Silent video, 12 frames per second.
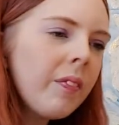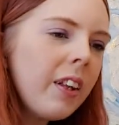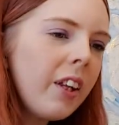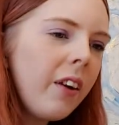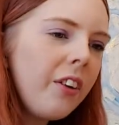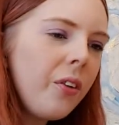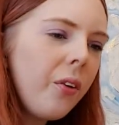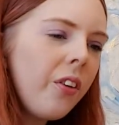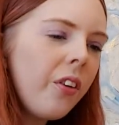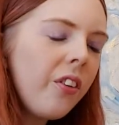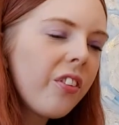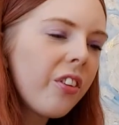Now I do
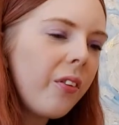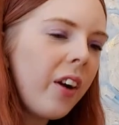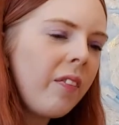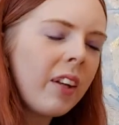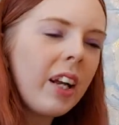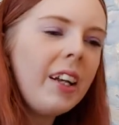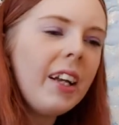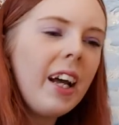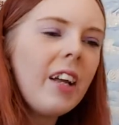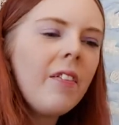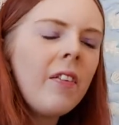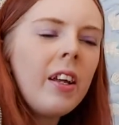also have like a
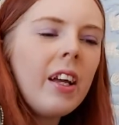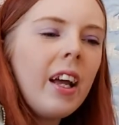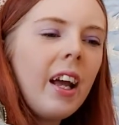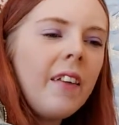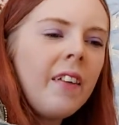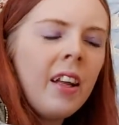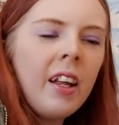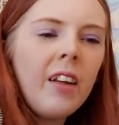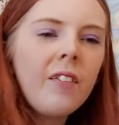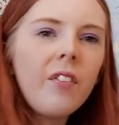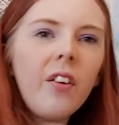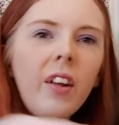knife here, and then
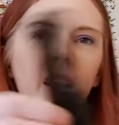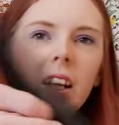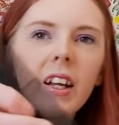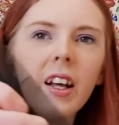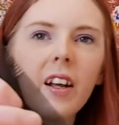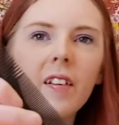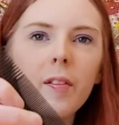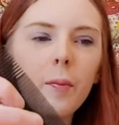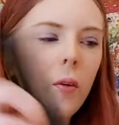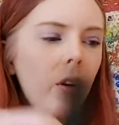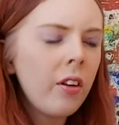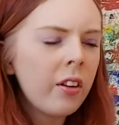I've got like a
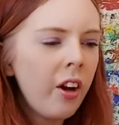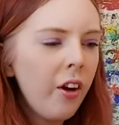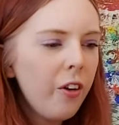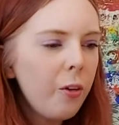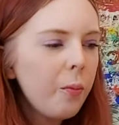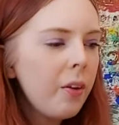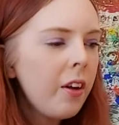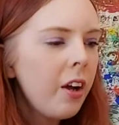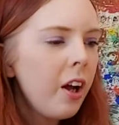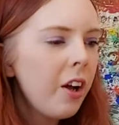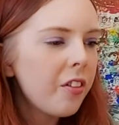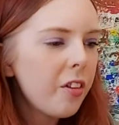small comb.
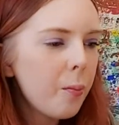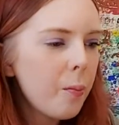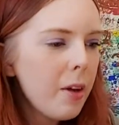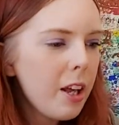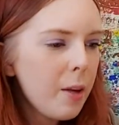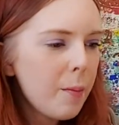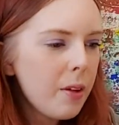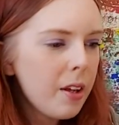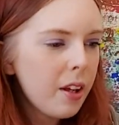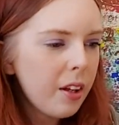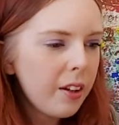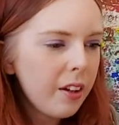So maybe,
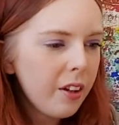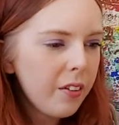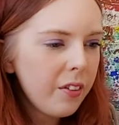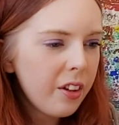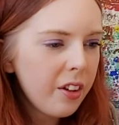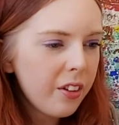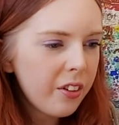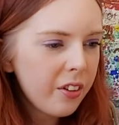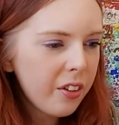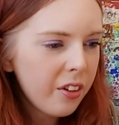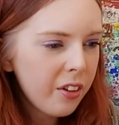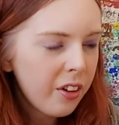I don't know, you could
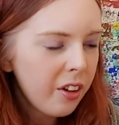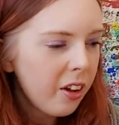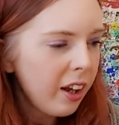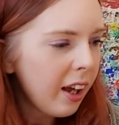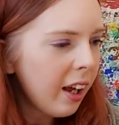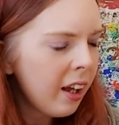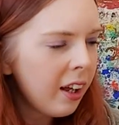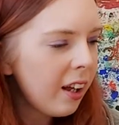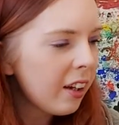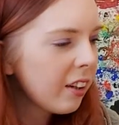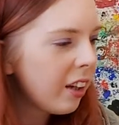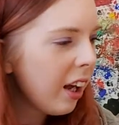
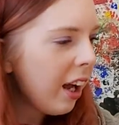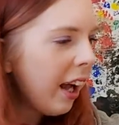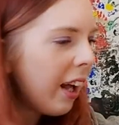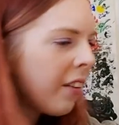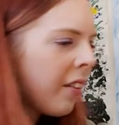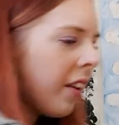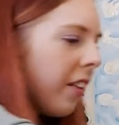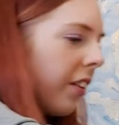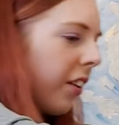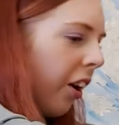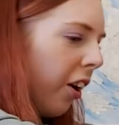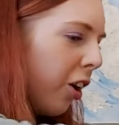add the
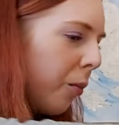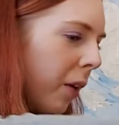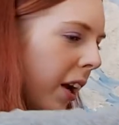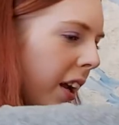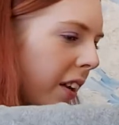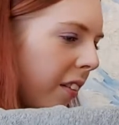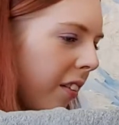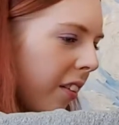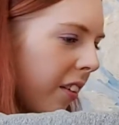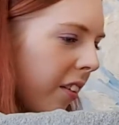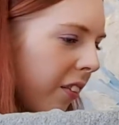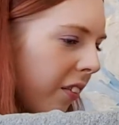comb
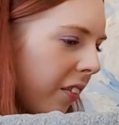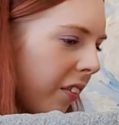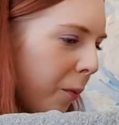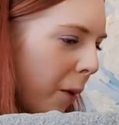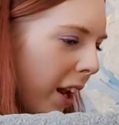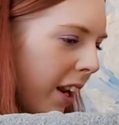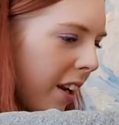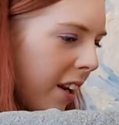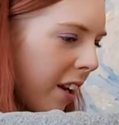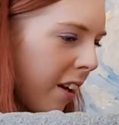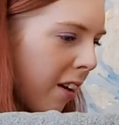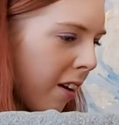into the paint.
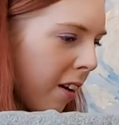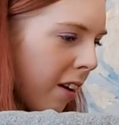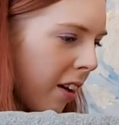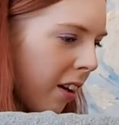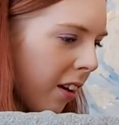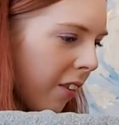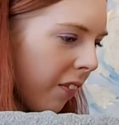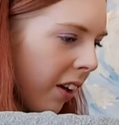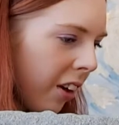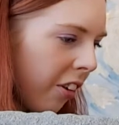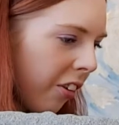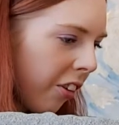And if
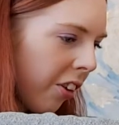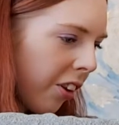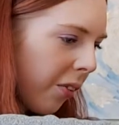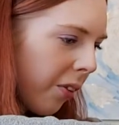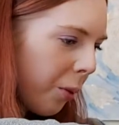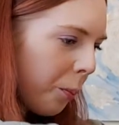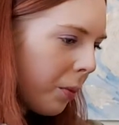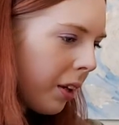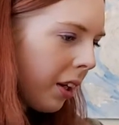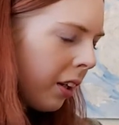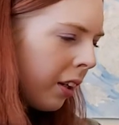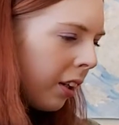I show you what I
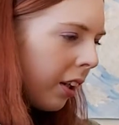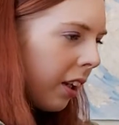mean,